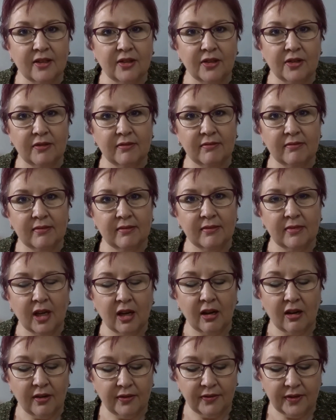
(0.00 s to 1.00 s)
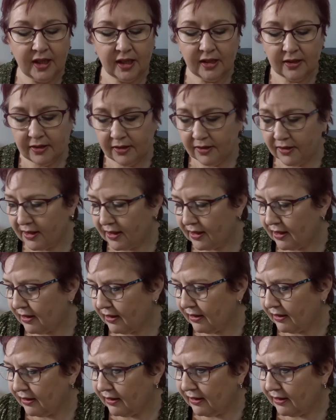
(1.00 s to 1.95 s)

got half used.